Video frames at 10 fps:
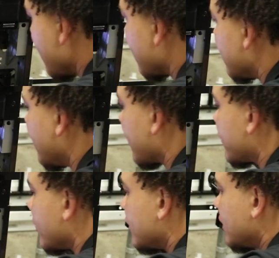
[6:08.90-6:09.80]

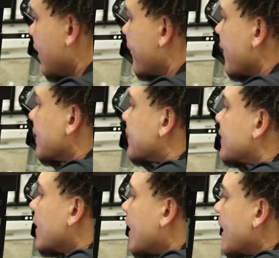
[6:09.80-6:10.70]
Connector on the left hand
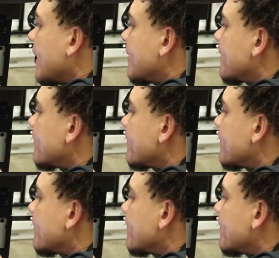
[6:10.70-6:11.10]
side.